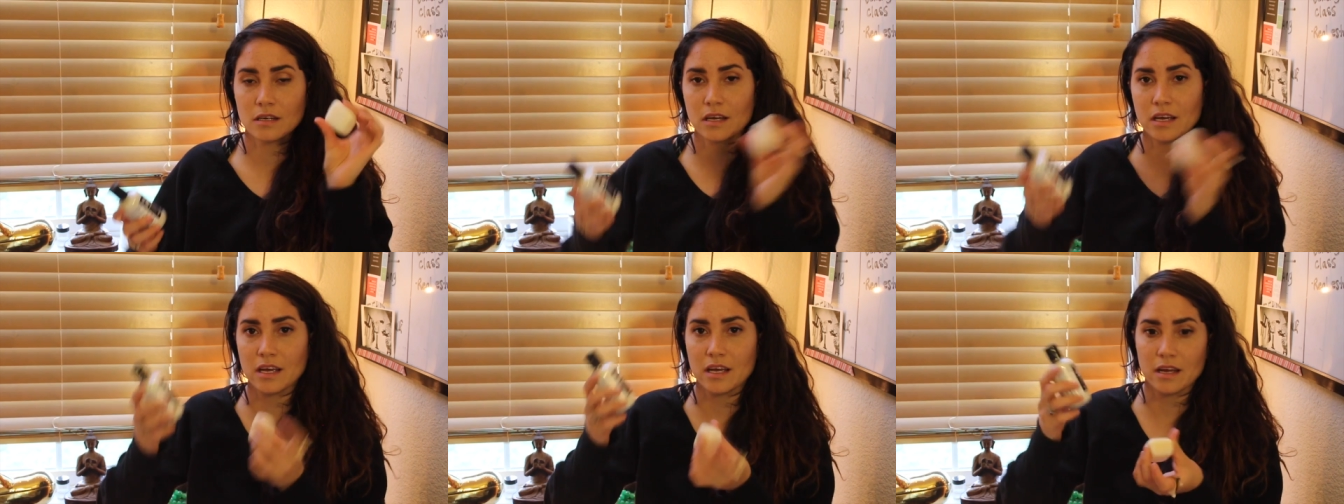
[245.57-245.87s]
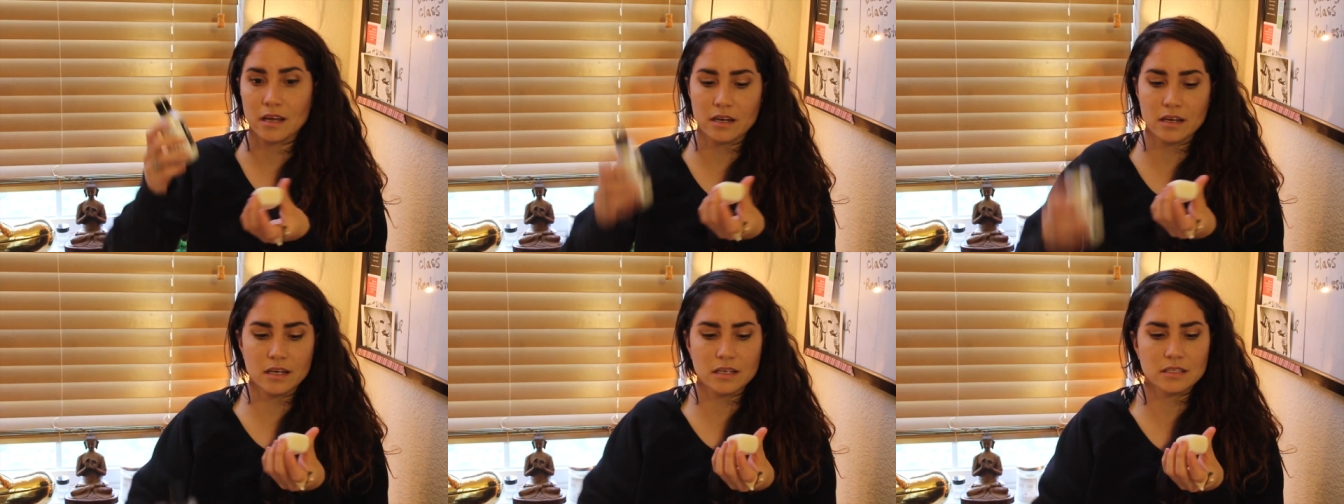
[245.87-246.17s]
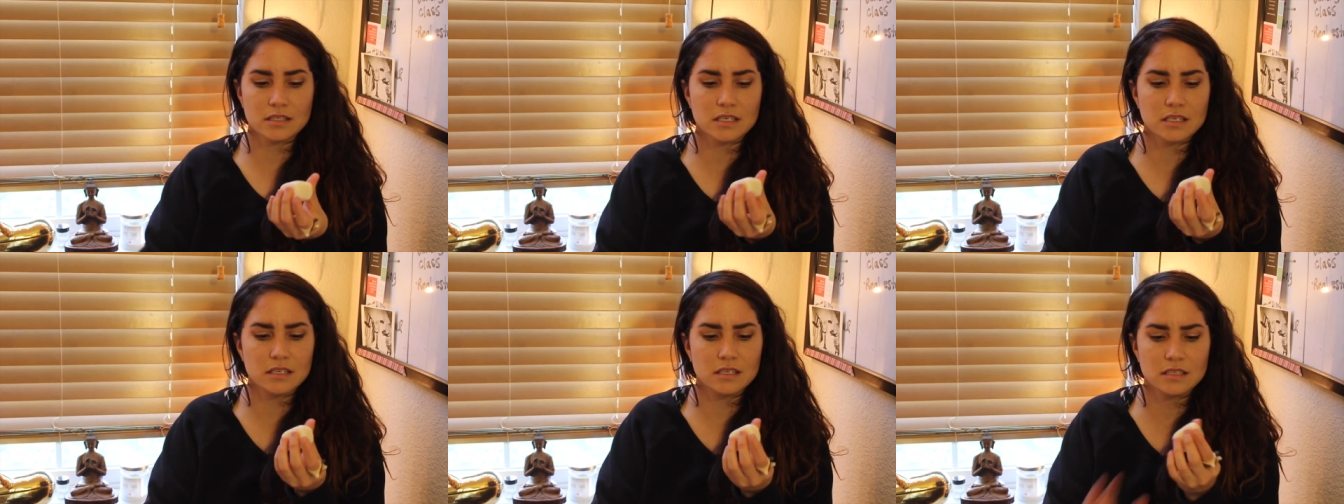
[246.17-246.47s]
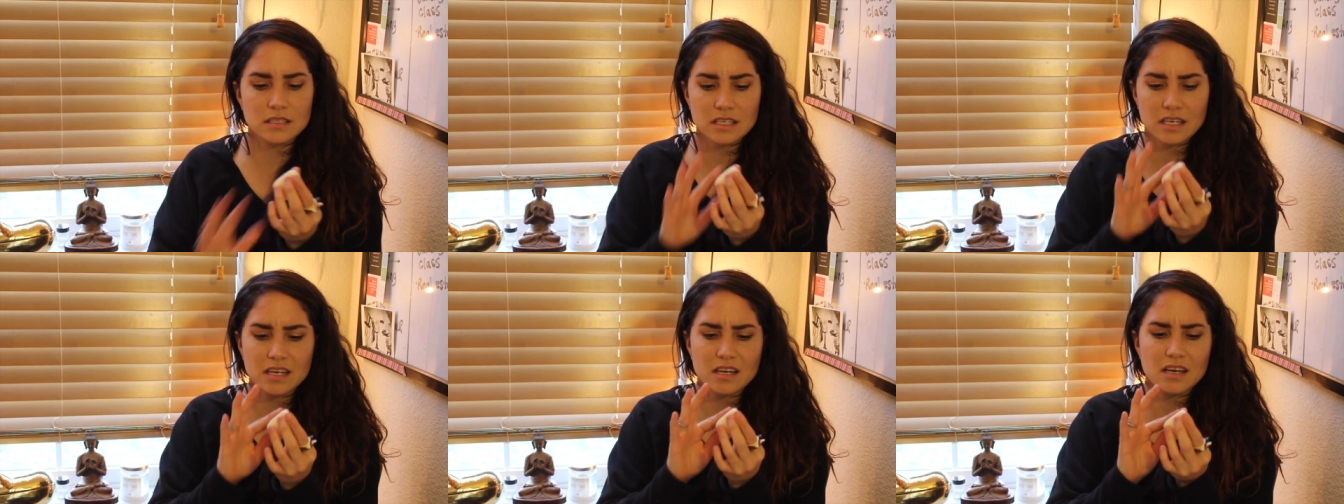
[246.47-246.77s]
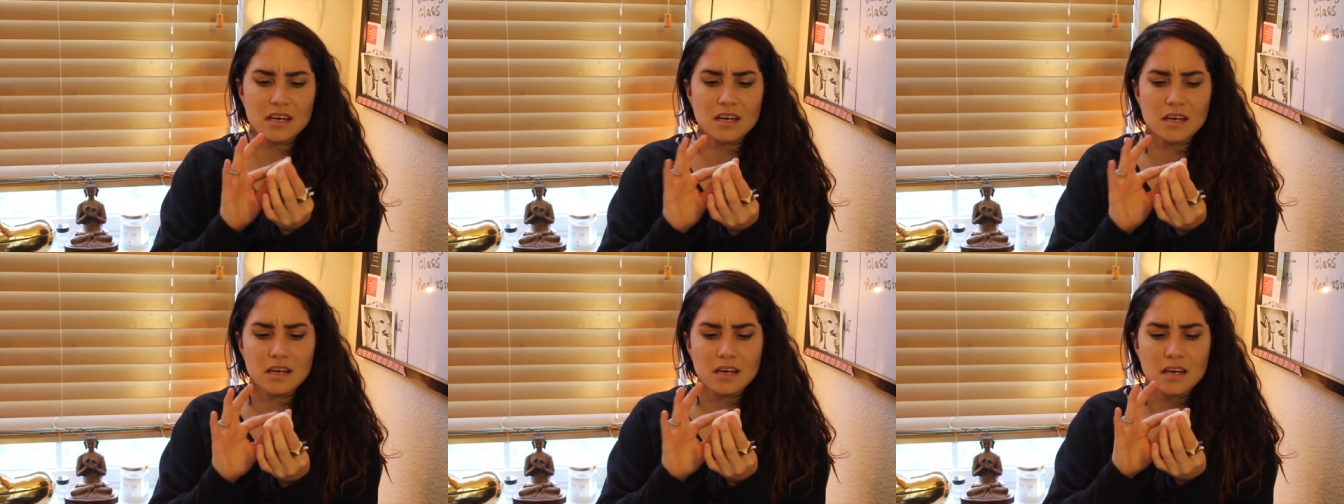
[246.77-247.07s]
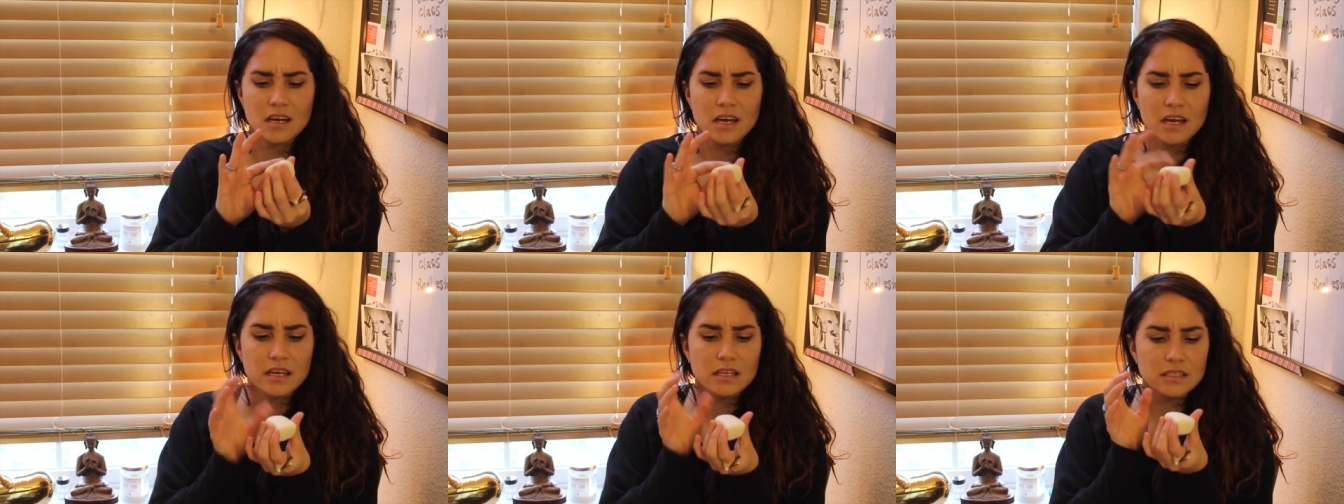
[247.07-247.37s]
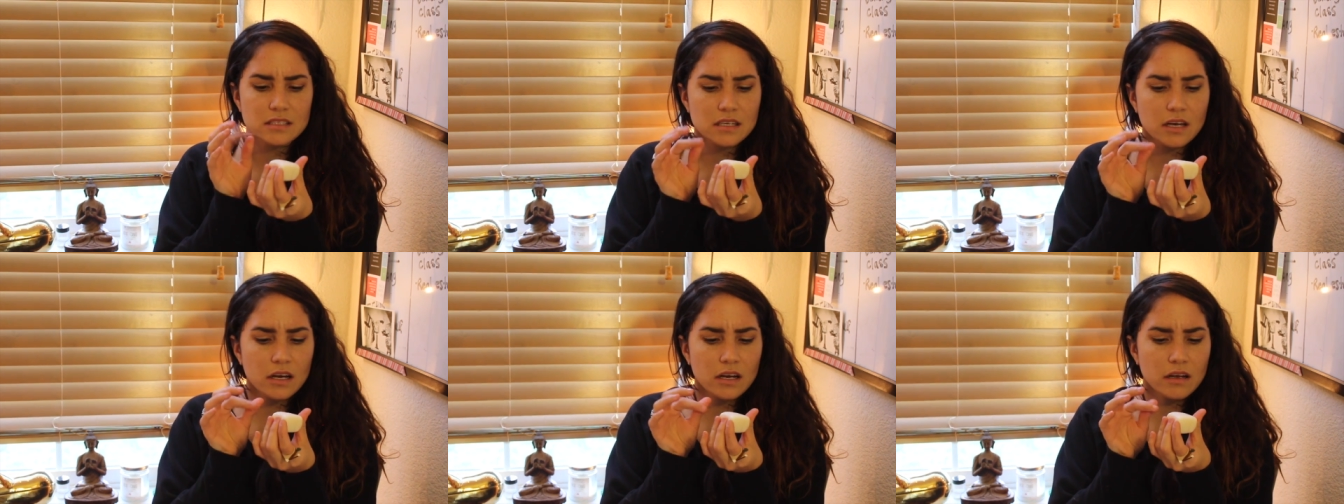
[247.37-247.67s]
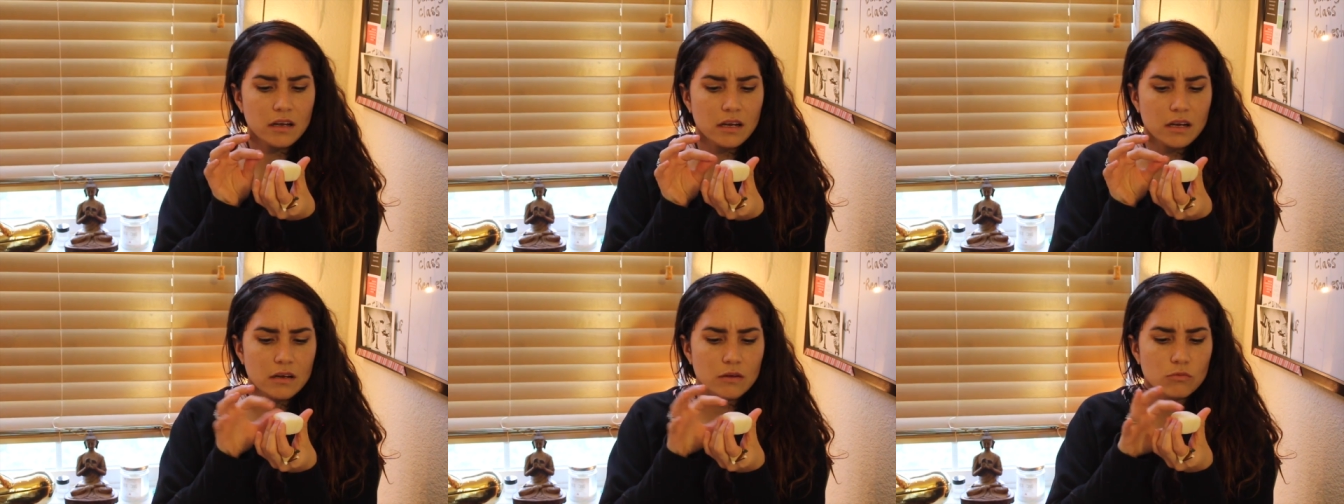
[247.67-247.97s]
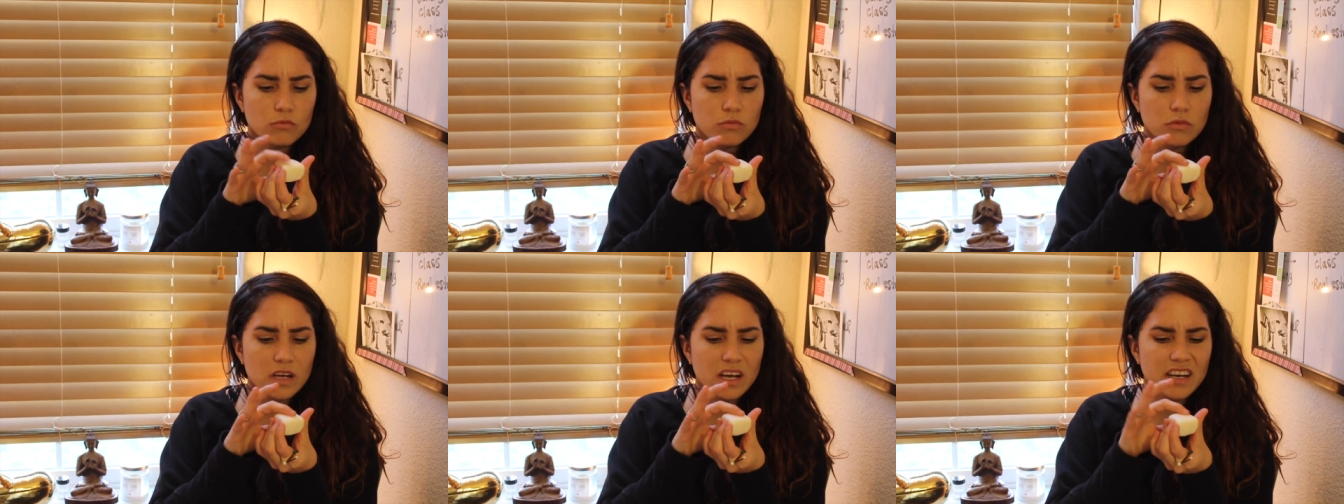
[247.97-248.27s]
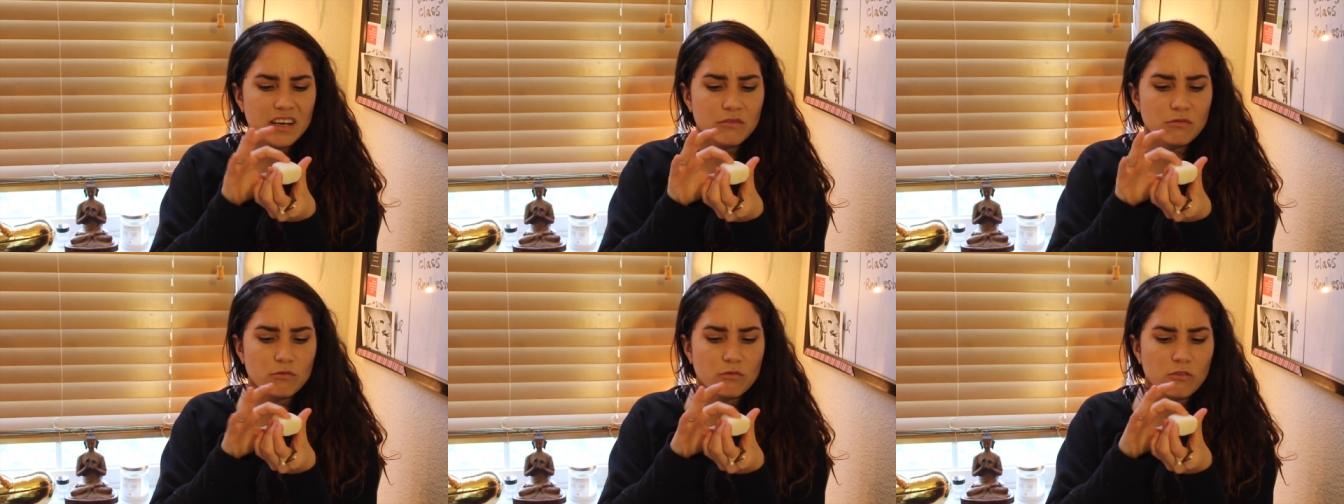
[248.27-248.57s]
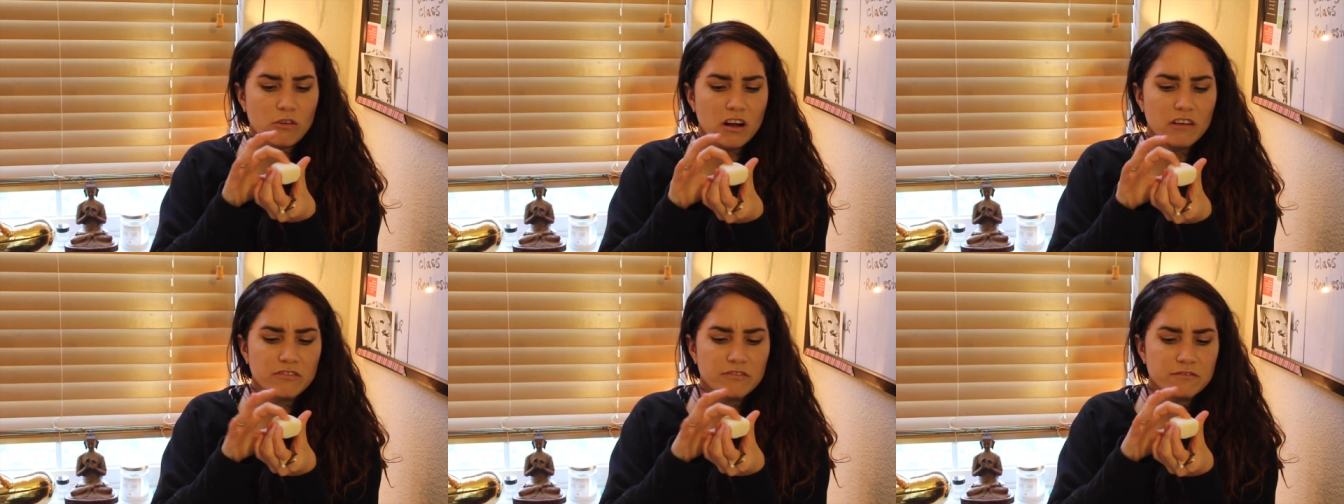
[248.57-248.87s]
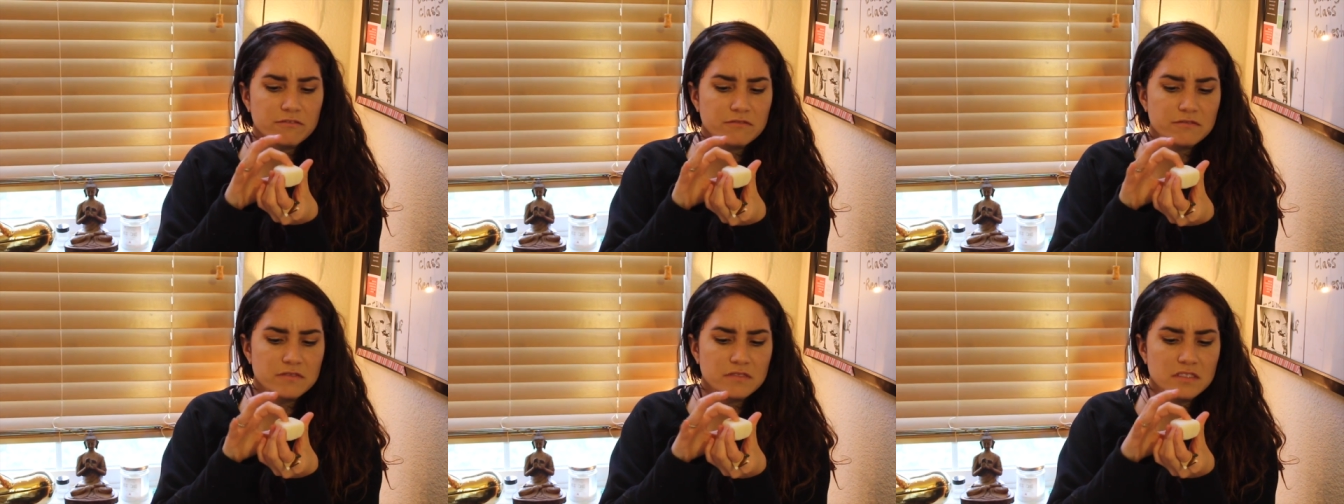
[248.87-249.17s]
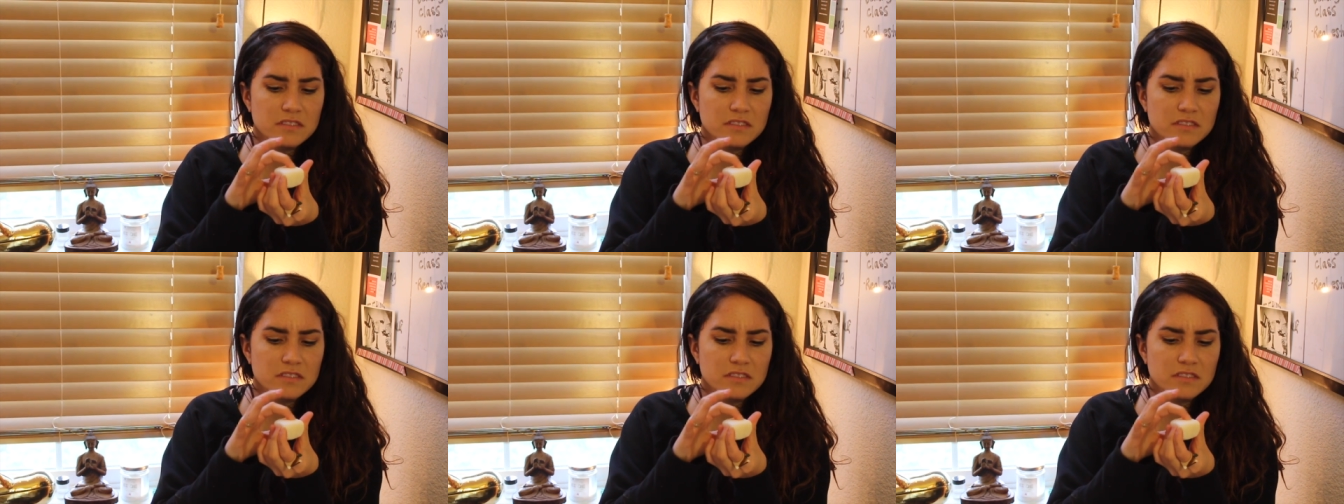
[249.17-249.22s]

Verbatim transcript: and it, it's like a, it's got a kind of rough